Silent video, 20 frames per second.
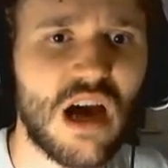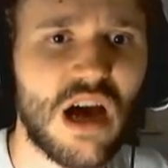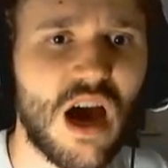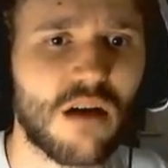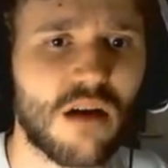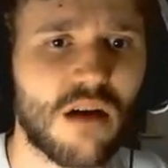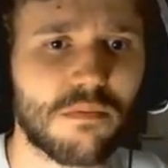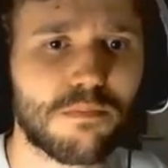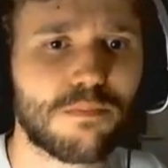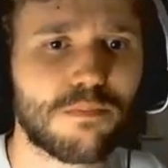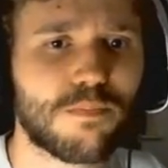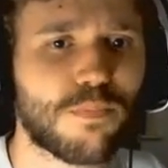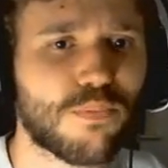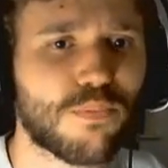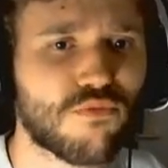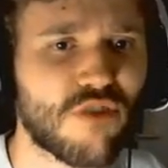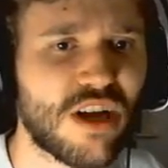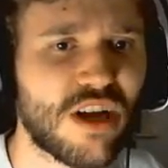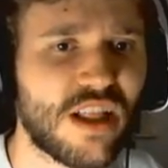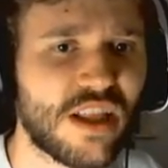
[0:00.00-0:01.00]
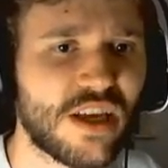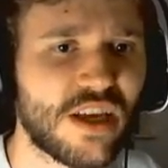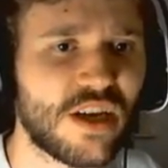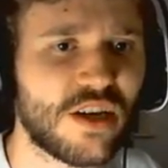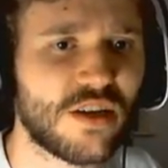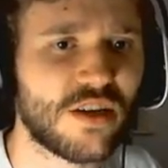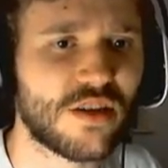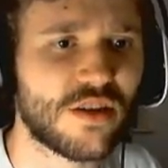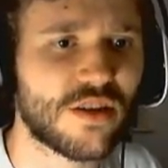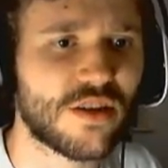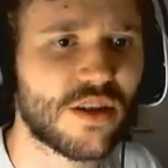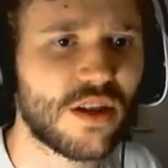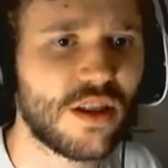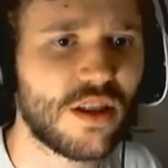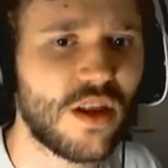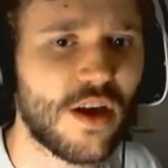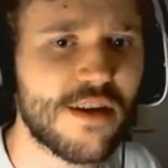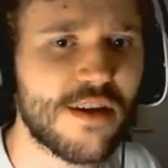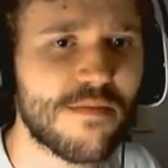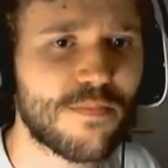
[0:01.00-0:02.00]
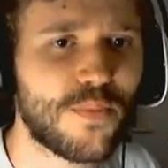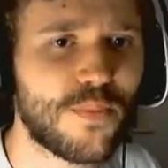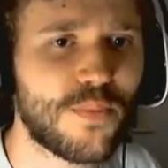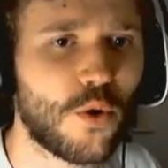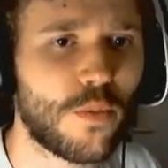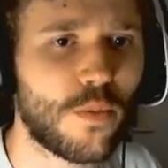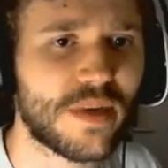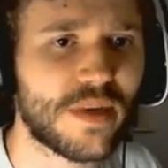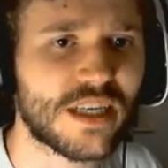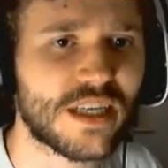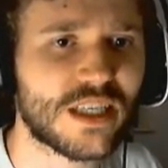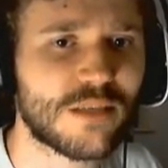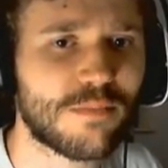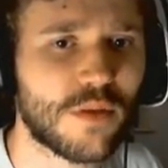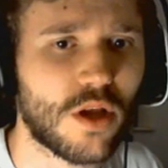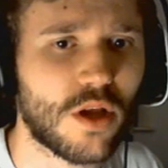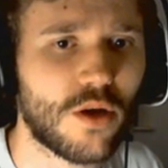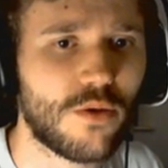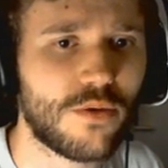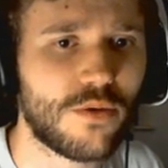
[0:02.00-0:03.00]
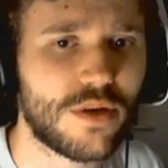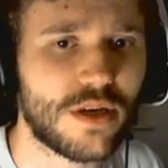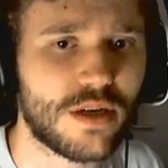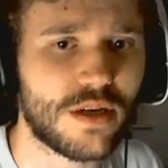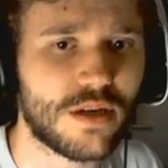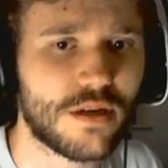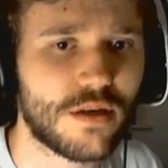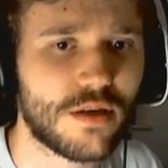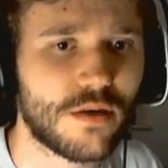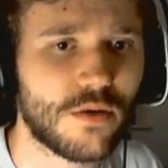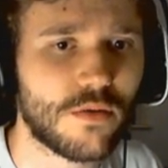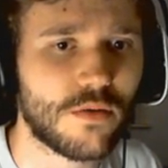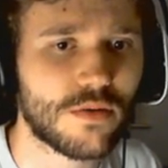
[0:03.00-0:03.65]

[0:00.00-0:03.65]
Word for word: Oh, brilliant! The light bulb exploded.